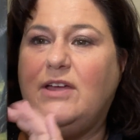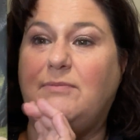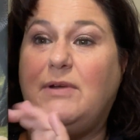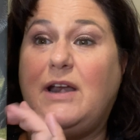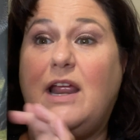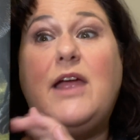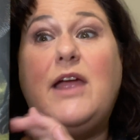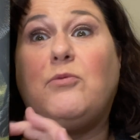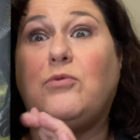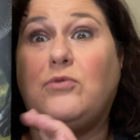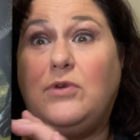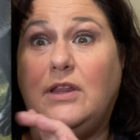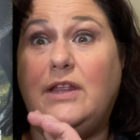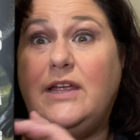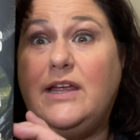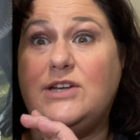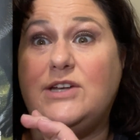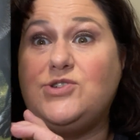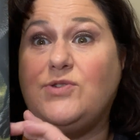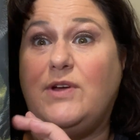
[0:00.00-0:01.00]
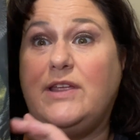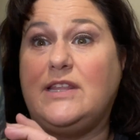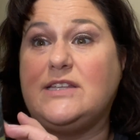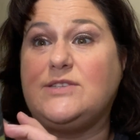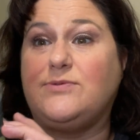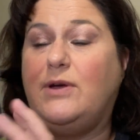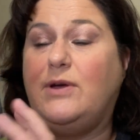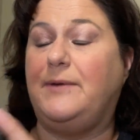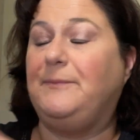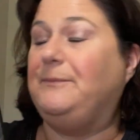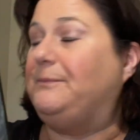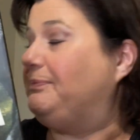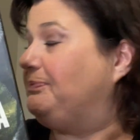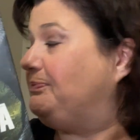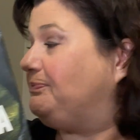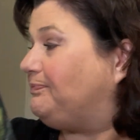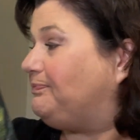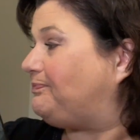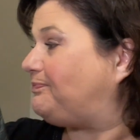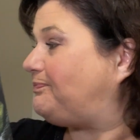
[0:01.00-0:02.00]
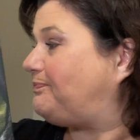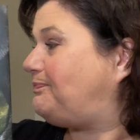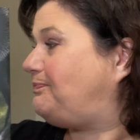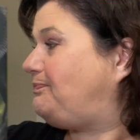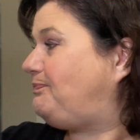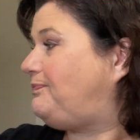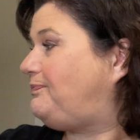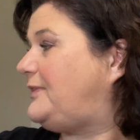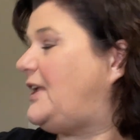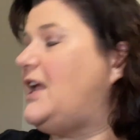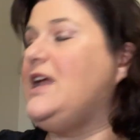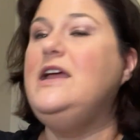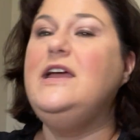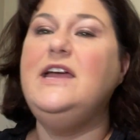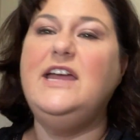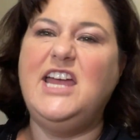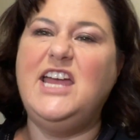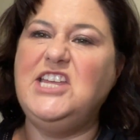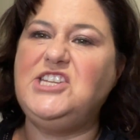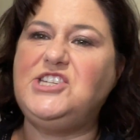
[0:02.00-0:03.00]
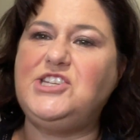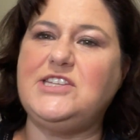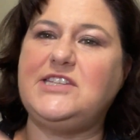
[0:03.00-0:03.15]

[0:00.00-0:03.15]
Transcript: but I am really enjoying this one. It's just